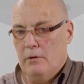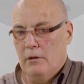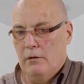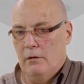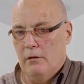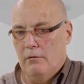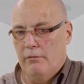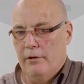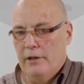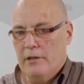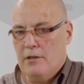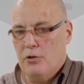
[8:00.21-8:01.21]
in the
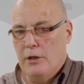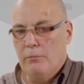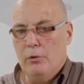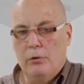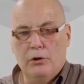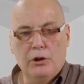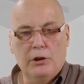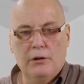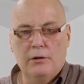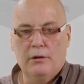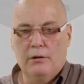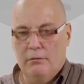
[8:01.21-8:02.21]
very extreme
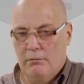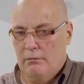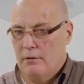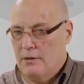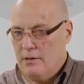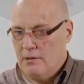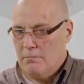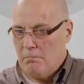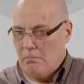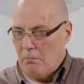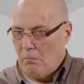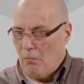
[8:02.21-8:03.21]
conditions. This
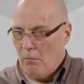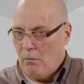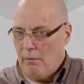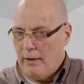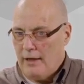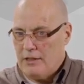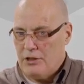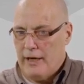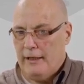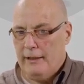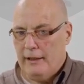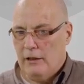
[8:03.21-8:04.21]

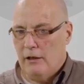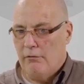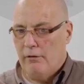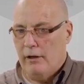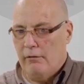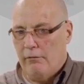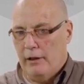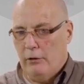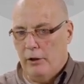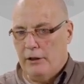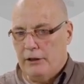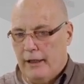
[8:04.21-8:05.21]
extracting and
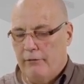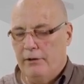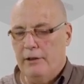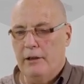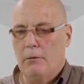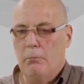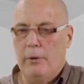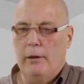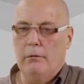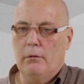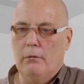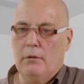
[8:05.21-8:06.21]
evaluating everything in
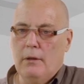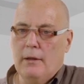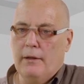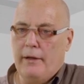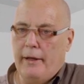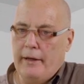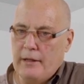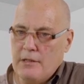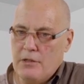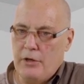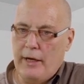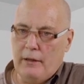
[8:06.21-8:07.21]
parallel can
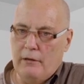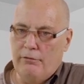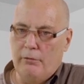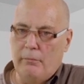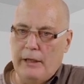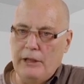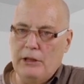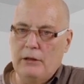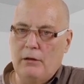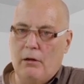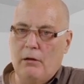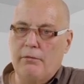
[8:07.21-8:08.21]
extract
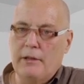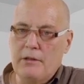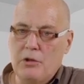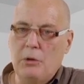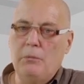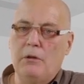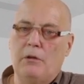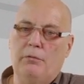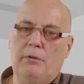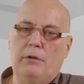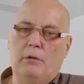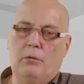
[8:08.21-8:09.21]
information out of extremely
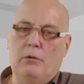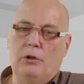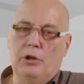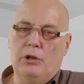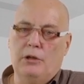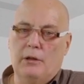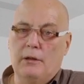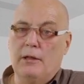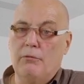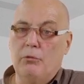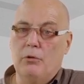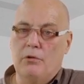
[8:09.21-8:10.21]
difficult conditions and
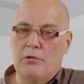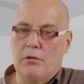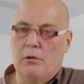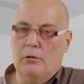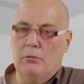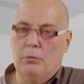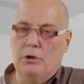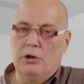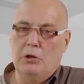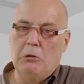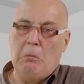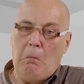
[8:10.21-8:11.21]
give you a result which
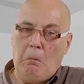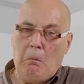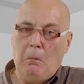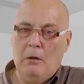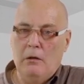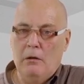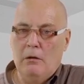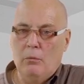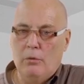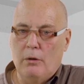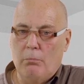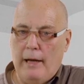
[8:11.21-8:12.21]

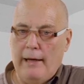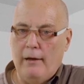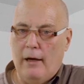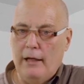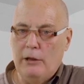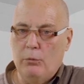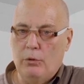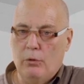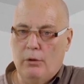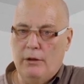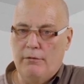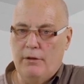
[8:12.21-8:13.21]
with a plain eye you would
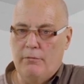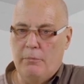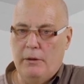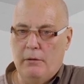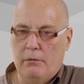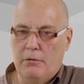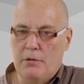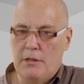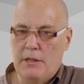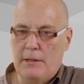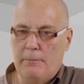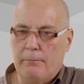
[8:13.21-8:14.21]
not even have been able to see.